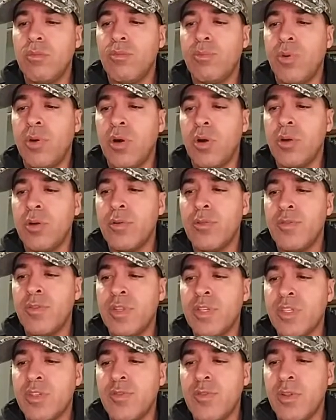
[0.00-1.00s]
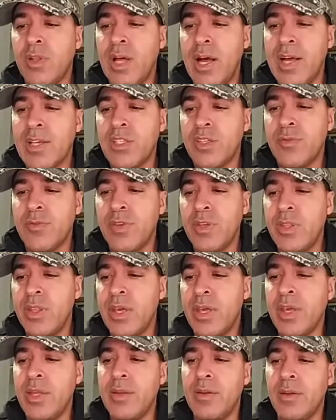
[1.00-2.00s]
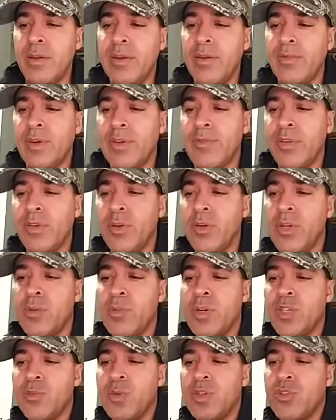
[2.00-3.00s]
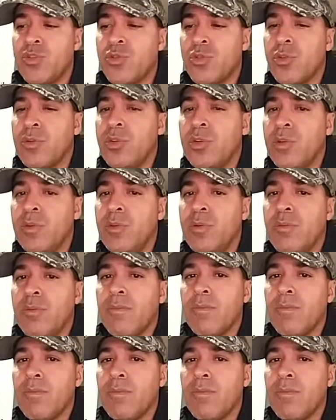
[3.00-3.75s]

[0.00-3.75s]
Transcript: part of this philosophy then, if I feel it must be true,